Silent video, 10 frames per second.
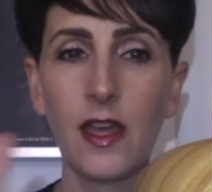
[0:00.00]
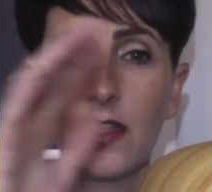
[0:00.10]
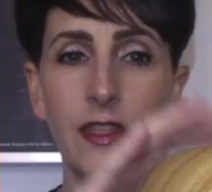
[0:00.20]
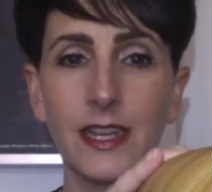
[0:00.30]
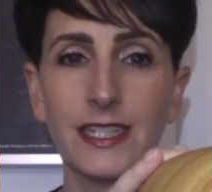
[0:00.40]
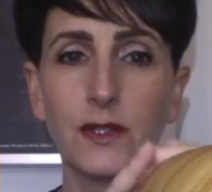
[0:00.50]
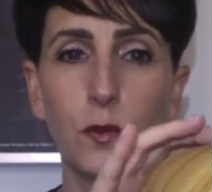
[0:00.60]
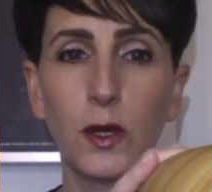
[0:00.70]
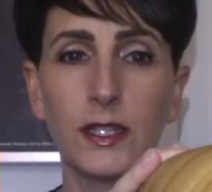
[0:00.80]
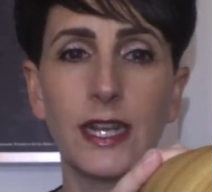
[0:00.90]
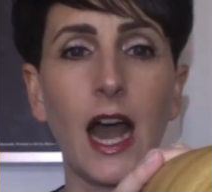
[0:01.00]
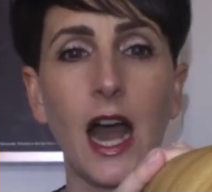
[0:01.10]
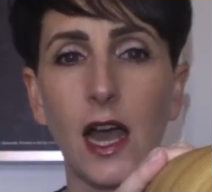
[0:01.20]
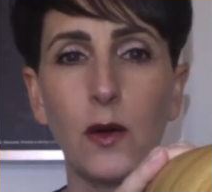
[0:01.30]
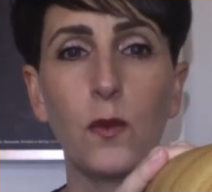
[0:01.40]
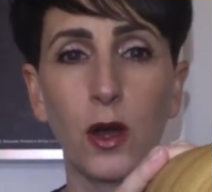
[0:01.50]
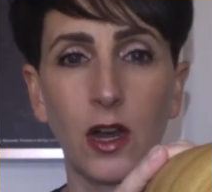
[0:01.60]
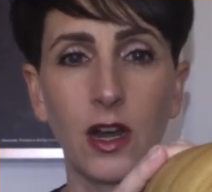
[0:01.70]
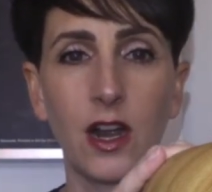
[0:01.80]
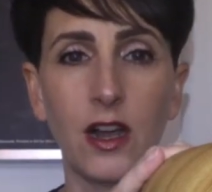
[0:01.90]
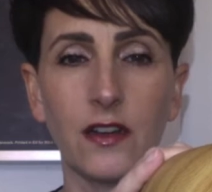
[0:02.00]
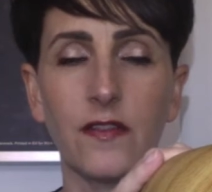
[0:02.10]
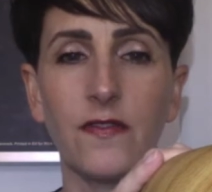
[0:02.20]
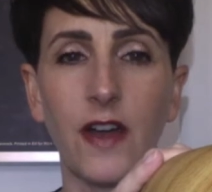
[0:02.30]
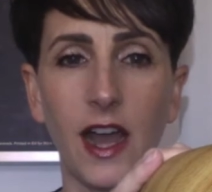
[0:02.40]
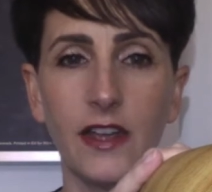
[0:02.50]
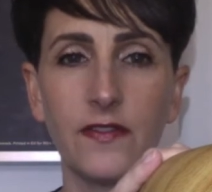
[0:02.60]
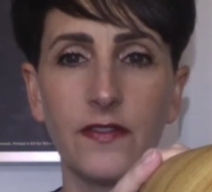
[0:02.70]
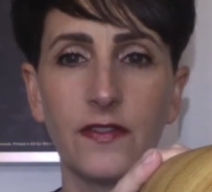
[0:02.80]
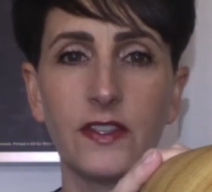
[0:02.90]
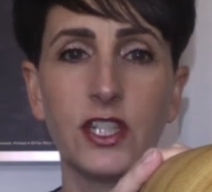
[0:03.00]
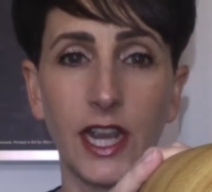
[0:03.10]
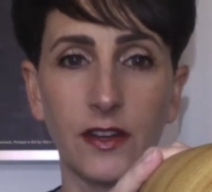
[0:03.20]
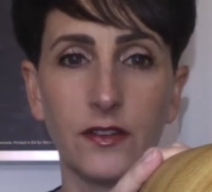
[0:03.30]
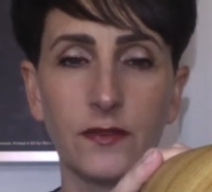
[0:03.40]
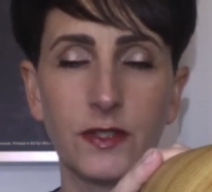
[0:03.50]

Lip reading: This will not work on a 5 channel.